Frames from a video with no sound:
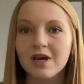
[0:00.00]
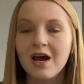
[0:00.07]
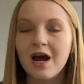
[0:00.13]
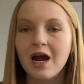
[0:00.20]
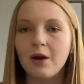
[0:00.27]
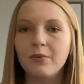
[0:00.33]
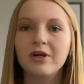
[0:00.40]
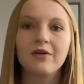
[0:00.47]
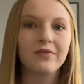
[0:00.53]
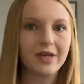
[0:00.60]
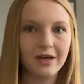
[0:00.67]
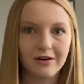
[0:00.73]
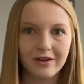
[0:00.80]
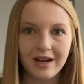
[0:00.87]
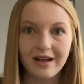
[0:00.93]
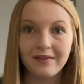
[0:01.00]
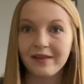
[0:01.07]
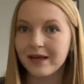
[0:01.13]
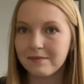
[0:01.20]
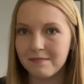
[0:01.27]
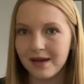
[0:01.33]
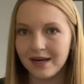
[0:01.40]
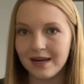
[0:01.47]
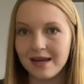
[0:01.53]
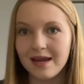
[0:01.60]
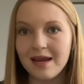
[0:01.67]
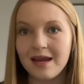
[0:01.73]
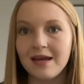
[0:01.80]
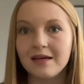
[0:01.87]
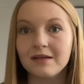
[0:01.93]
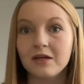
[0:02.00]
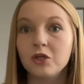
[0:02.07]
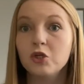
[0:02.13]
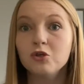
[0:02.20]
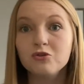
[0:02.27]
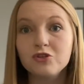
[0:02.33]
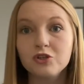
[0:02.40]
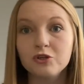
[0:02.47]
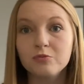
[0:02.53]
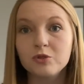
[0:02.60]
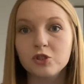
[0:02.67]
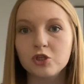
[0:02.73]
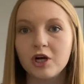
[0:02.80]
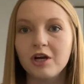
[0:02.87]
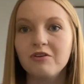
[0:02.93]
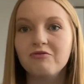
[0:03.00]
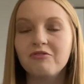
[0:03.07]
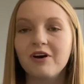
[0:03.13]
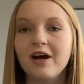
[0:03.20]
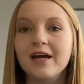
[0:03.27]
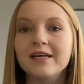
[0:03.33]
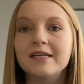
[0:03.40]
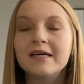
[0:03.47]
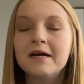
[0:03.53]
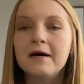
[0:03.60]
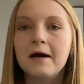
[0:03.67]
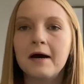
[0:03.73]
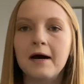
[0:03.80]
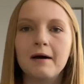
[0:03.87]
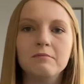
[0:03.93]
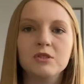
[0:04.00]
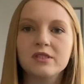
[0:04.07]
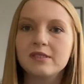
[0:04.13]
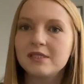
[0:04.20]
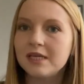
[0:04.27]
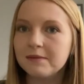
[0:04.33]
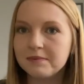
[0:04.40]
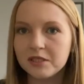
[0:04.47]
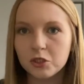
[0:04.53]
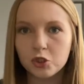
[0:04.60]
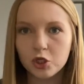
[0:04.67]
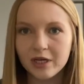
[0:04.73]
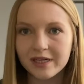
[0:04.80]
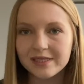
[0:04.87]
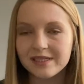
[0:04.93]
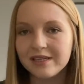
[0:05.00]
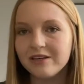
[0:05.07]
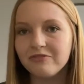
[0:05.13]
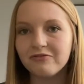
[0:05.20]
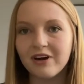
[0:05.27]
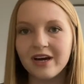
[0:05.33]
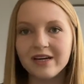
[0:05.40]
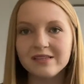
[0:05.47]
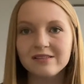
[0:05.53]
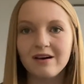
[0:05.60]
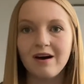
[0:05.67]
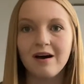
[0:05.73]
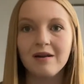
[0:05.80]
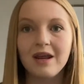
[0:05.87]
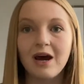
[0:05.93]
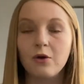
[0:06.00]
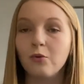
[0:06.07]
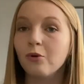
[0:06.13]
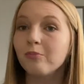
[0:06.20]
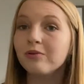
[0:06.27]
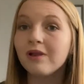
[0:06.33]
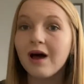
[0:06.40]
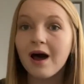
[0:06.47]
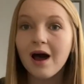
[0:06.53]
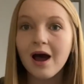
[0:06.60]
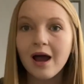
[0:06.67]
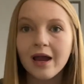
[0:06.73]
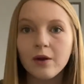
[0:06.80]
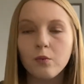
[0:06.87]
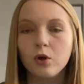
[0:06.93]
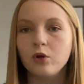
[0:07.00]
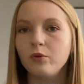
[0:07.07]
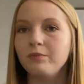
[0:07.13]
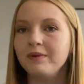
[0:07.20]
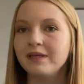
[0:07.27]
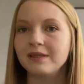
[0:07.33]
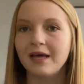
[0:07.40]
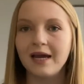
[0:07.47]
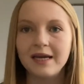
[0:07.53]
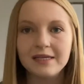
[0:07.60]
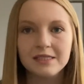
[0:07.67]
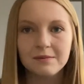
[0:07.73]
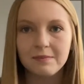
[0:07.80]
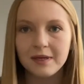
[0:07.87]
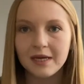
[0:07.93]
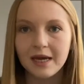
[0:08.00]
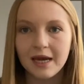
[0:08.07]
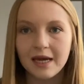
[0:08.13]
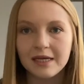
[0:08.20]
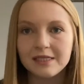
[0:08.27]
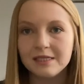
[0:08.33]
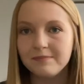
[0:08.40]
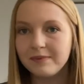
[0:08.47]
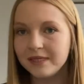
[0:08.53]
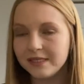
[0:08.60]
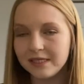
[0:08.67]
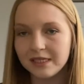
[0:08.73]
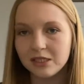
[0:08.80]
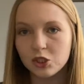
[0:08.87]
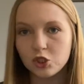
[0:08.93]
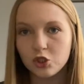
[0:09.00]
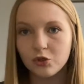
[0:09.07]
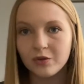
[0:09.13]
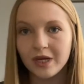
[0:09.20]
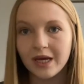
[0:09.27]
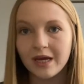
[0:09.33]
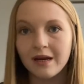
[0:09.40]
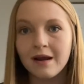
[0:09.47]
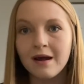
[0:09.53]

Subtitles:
I went on the internet like many and on YouTube to try and find just tips and tricks and advice on how to apply, what it would be like to be a DPT student,